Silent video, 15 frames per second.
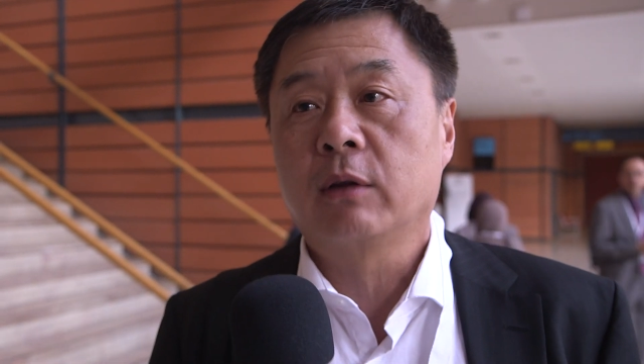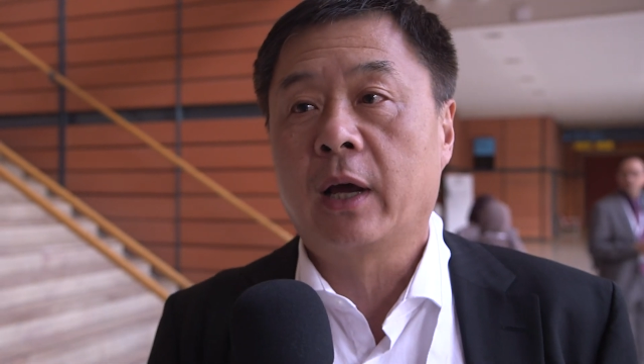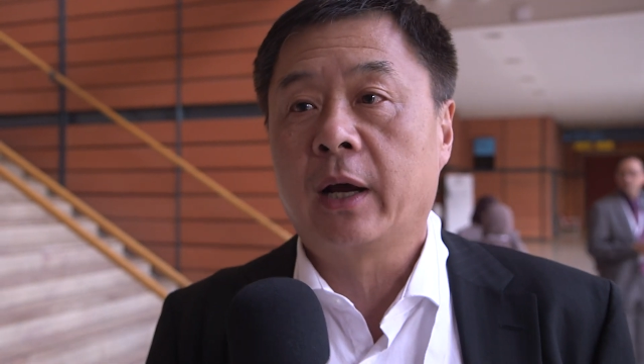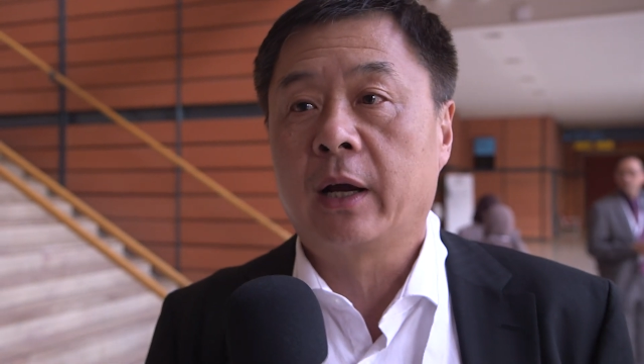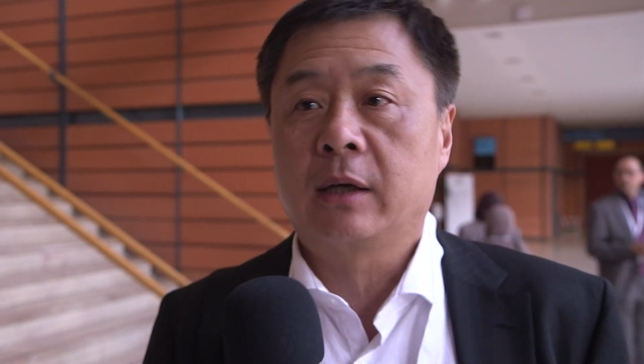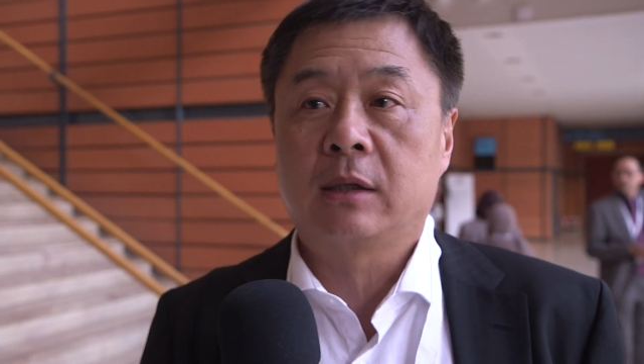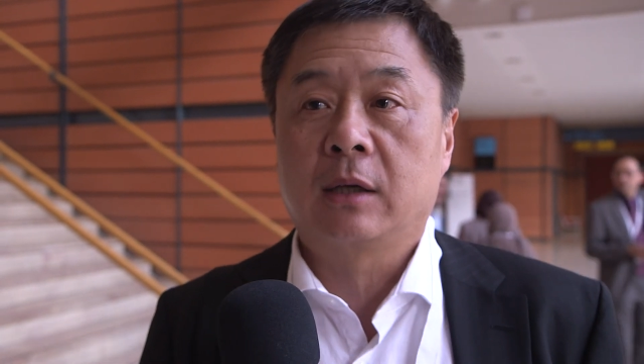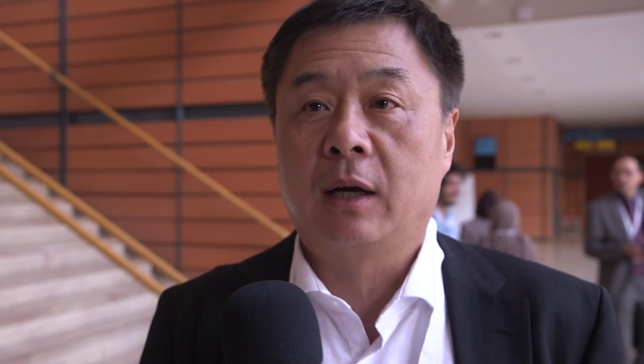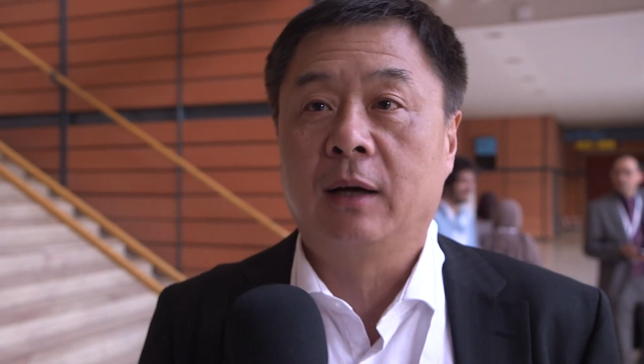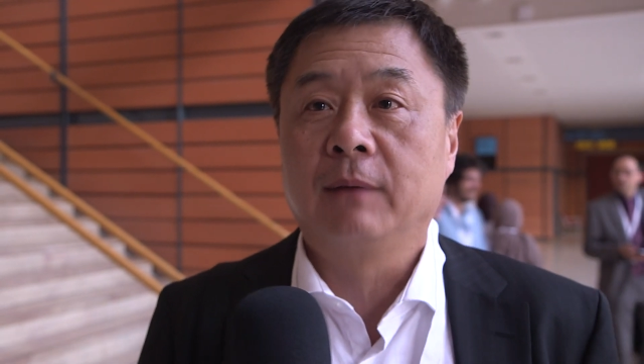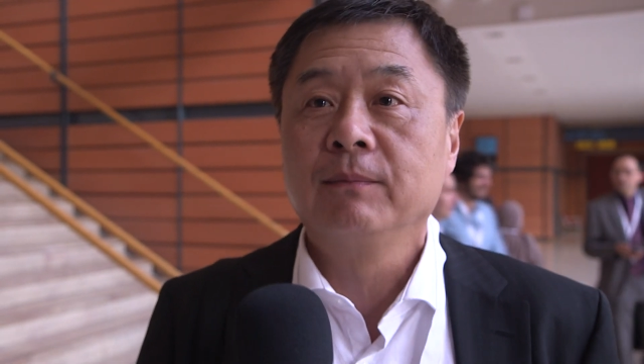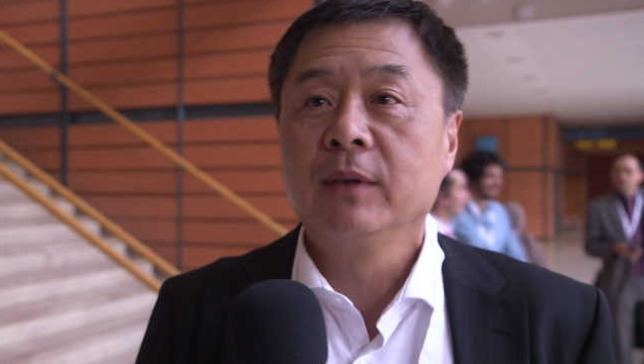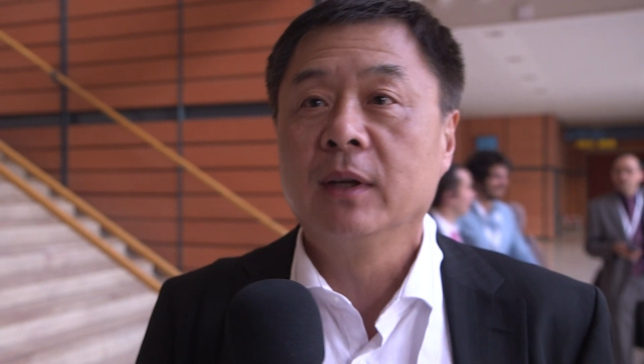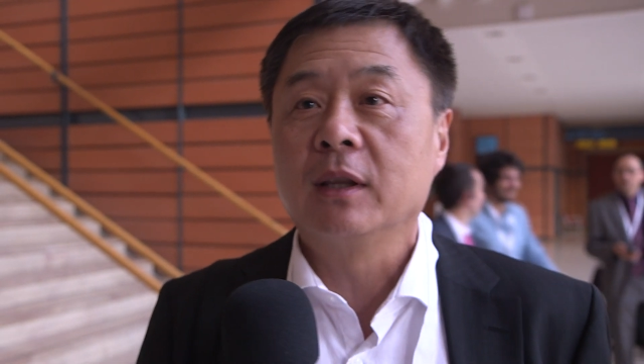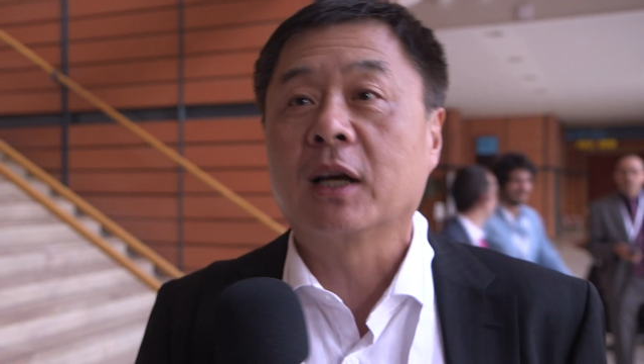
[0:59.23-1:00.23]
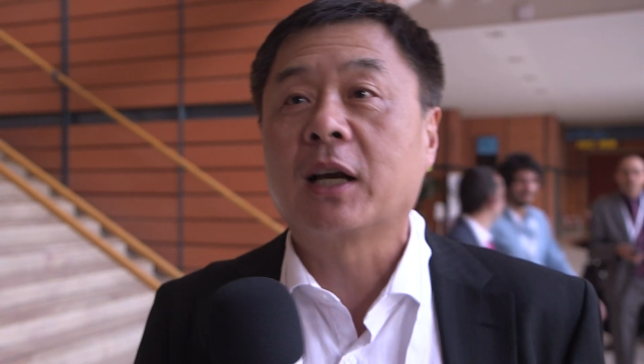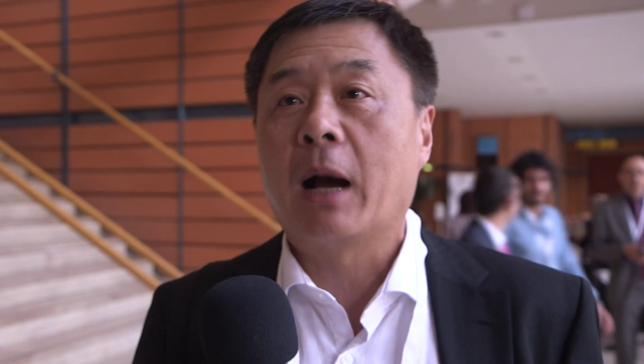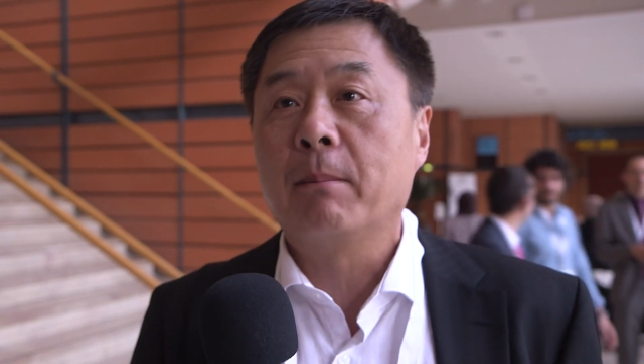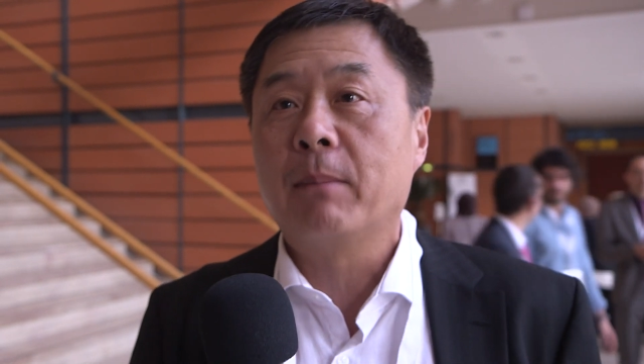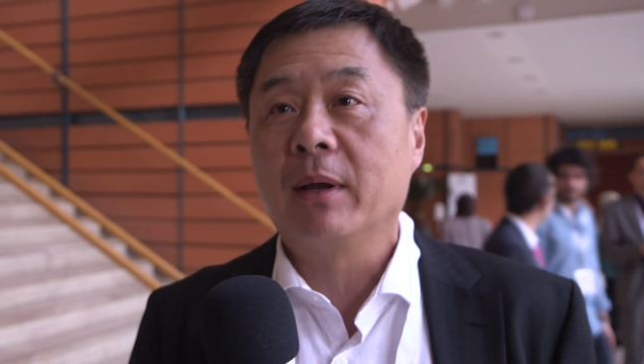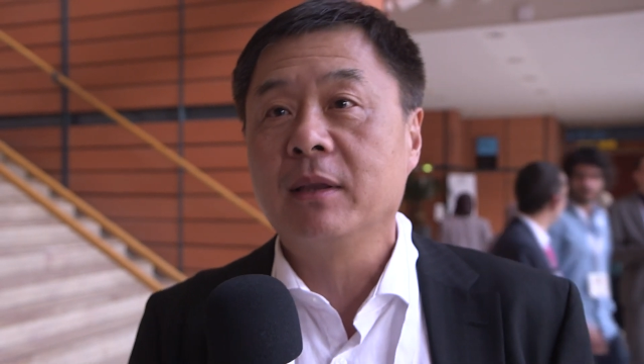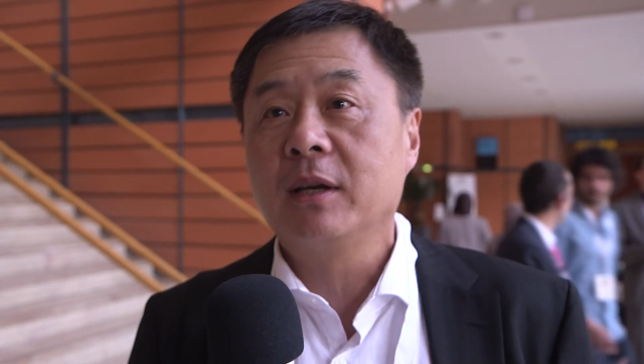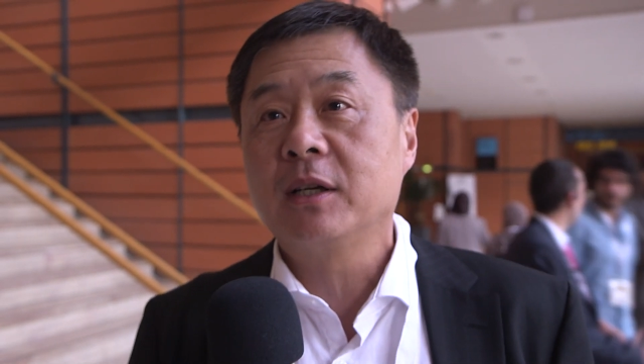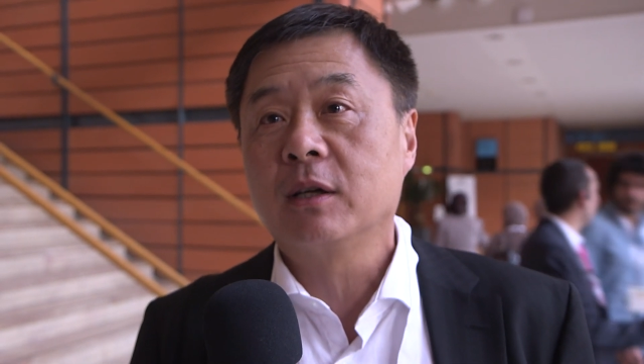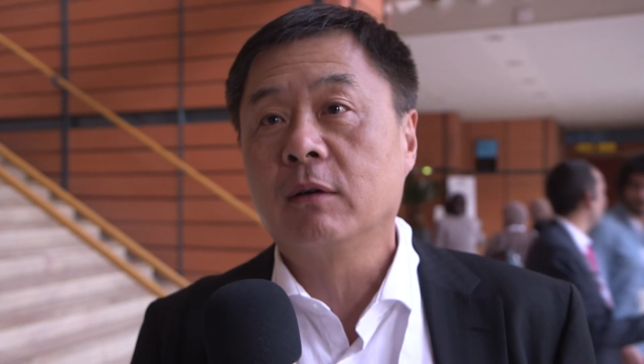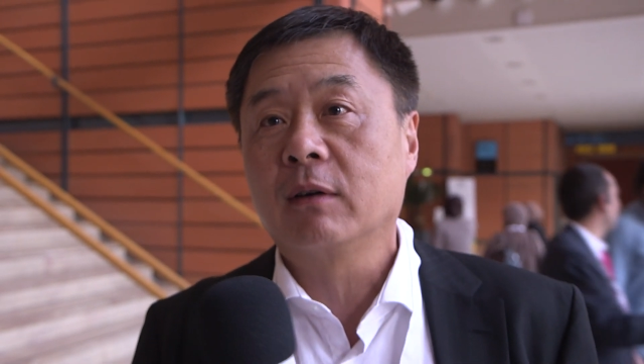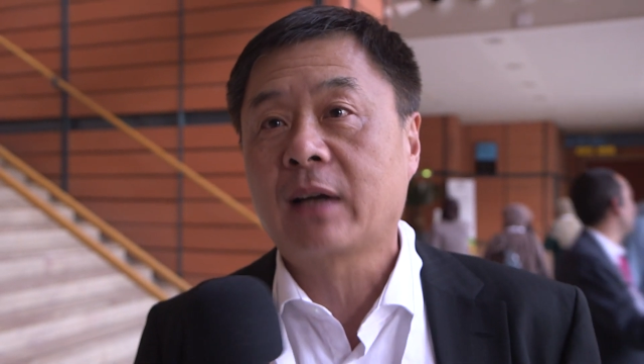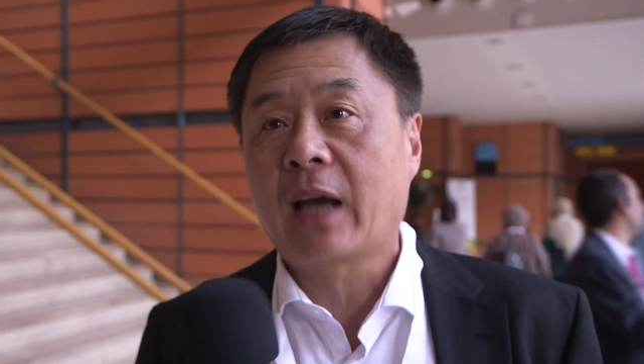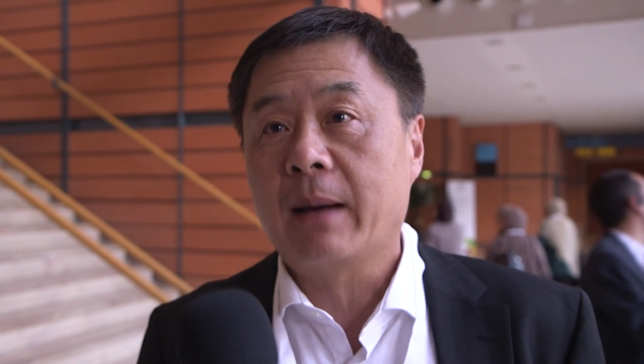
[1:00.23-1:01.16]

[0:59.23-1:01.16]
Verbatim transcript: that uh, the combination of